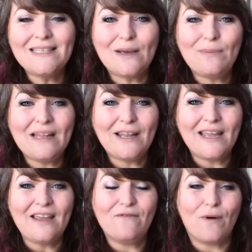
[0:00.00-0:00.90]
So be
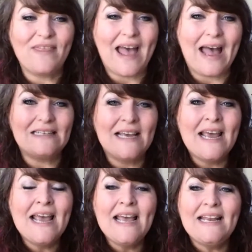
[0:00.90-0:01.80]
looking for that.
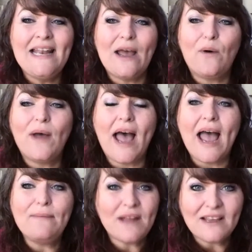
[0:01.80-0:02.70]
Now,
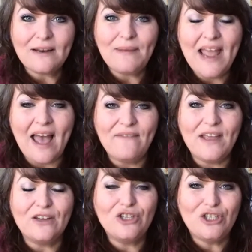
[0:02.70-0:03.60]
I'm not going to be
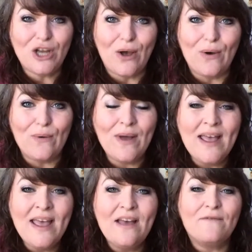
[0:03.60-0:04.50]
having a show
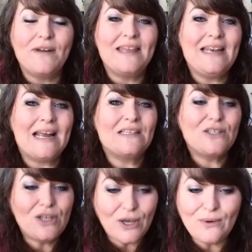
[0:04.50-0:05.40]
for the
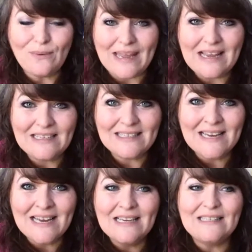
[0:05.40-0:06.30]
next 2 weeks.
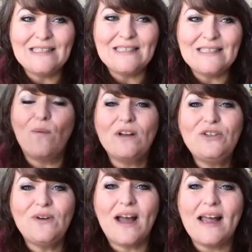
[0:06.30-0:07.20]
So I
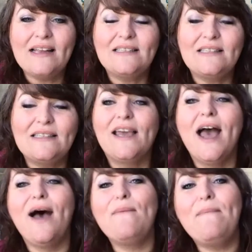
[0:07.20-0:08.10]
want you guys to
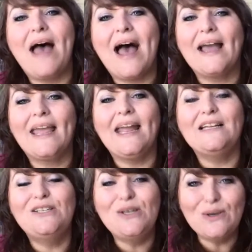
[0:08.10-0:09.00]
come back
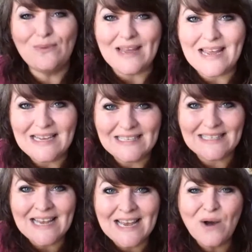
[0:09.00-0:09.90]
in 2
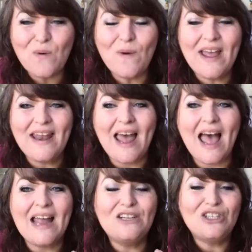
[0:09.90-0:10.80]
weeks when
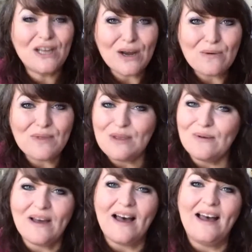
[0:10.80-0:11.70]
I share with
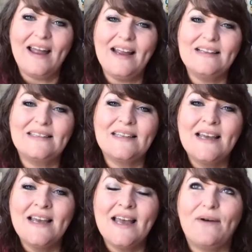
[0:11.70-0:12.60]
you guys,
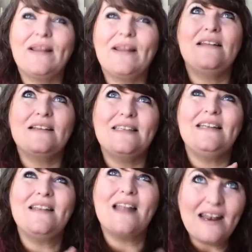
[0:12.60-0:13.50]

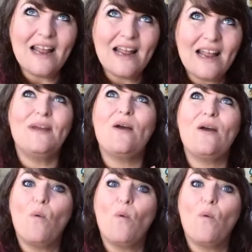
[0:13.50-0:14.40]
not next
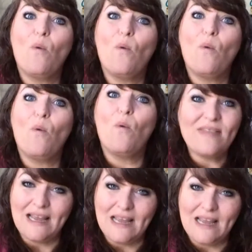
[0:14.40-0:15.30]
week or the next week.
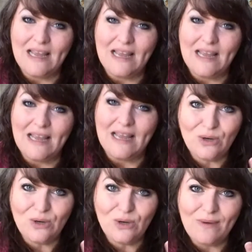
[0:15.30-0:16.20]
I'm taking 2
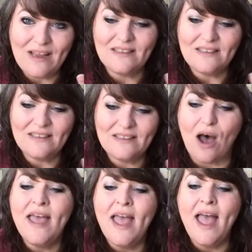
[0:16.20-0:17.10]
weeks off.
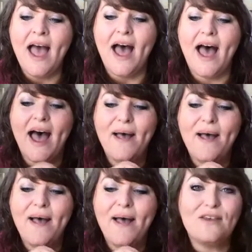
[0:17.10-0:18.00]

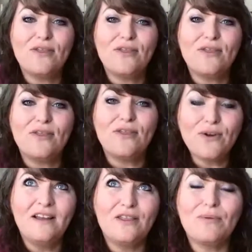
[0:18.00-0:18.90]
But the
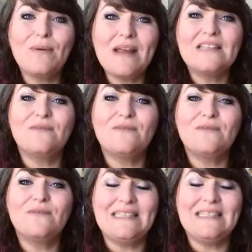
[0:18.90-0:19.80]
3 weeks
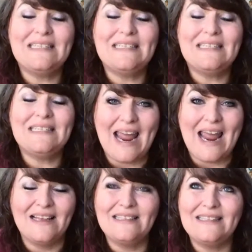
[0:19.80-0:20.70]
from today,
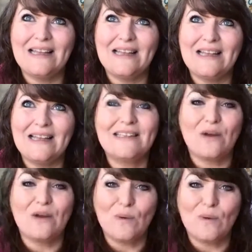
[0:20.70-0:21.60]
that sounds like a
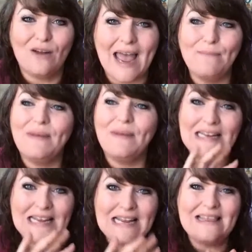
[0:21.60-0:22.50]
really long time, but I
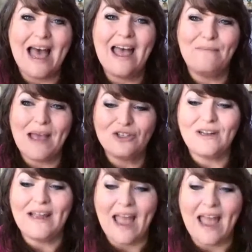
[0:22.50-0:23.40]
need that. I'm
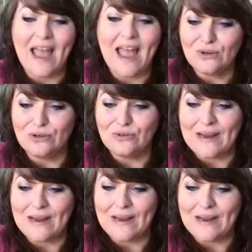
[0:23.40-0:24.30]
actually having
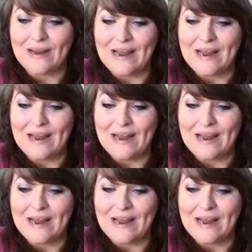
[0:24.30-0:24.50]
surgery